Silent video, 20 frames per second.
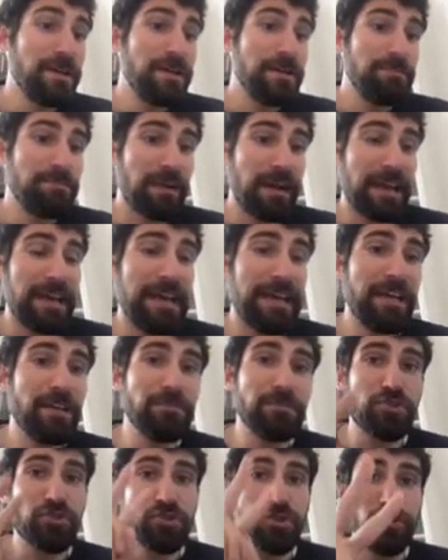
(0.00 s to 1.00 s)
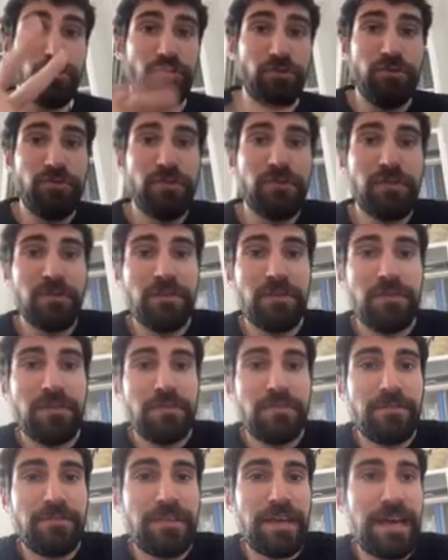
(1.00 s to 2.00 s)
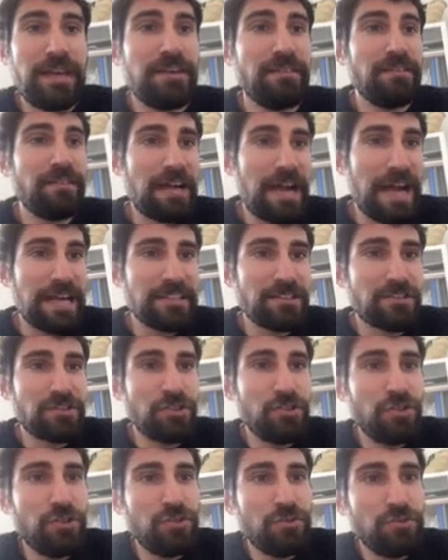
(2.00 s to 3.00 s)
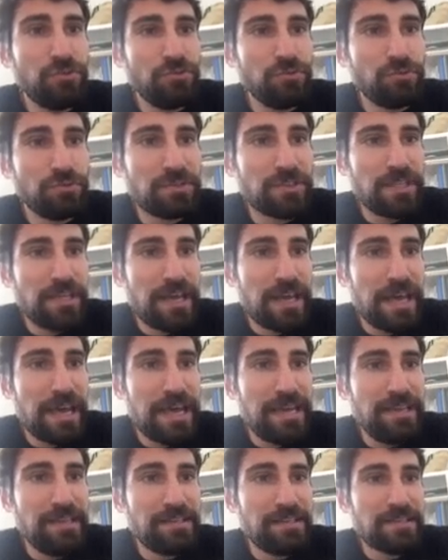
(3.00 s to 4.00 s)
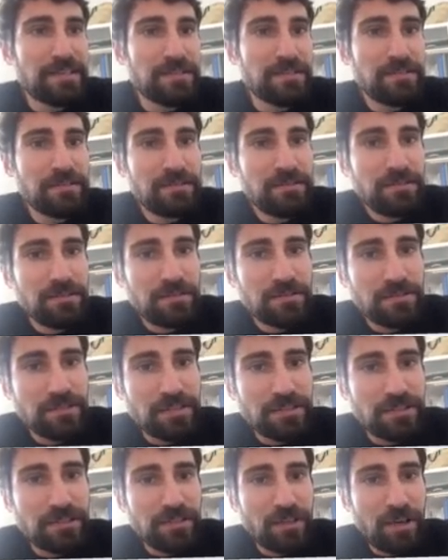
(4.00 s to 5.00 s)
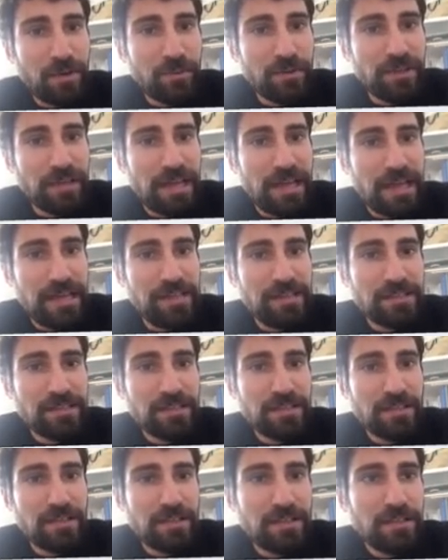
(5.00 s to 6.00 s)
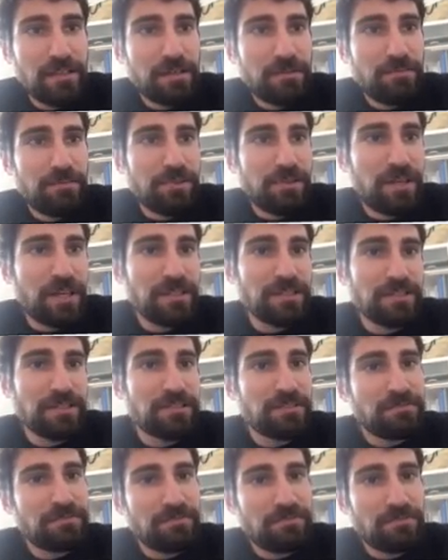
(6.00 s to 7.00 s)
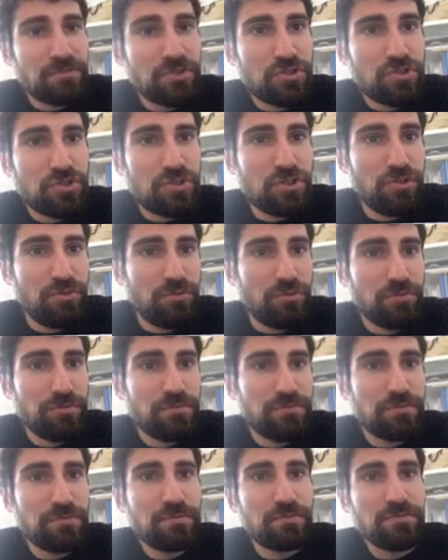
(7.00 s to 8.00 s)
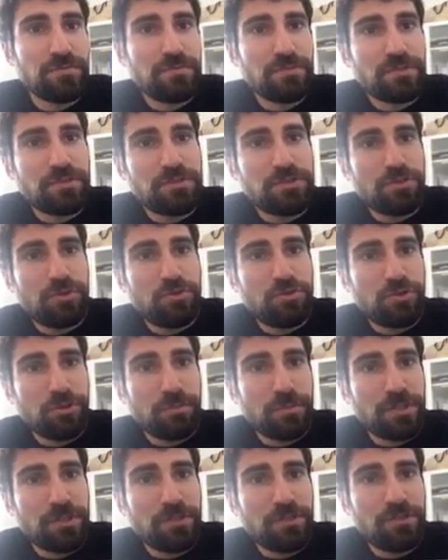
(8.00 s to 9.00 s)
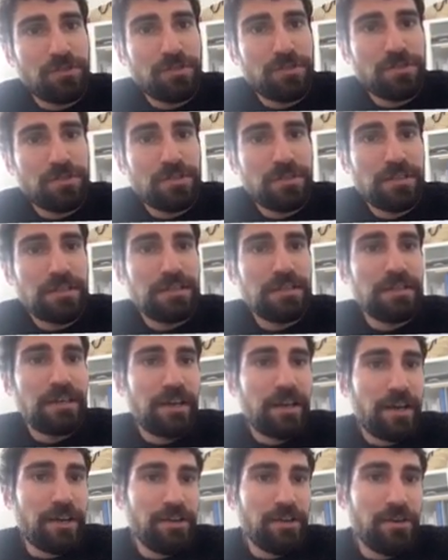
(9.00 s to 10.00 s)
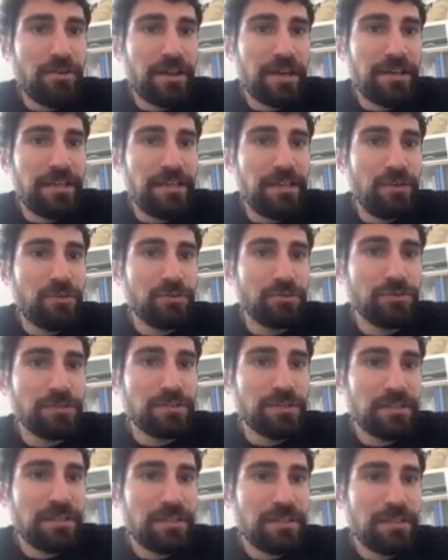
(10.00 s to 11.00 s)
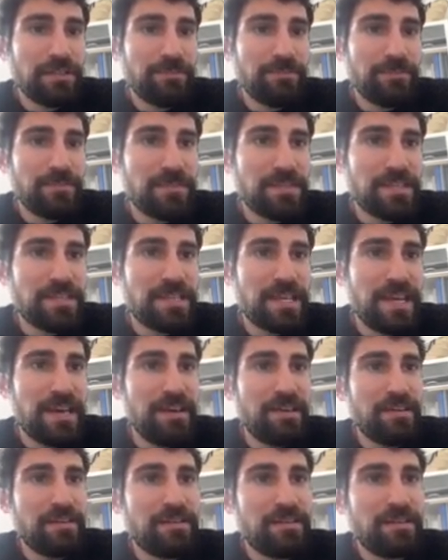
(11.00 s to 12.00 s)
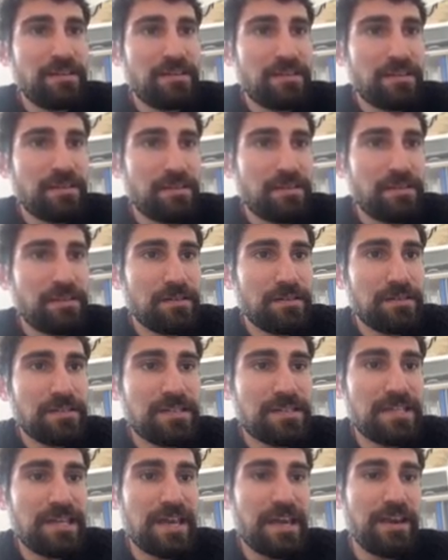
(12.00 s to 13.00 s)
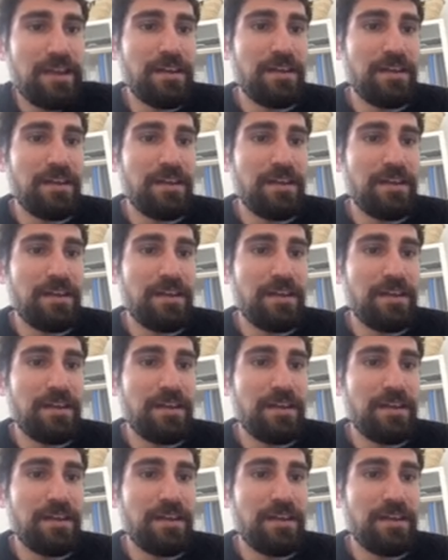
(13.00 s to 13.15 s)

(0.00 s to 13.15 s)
Player number 2 then has to use 8. So I start with 8 plus 2. 2's not being used. And I know that equals 10. 10.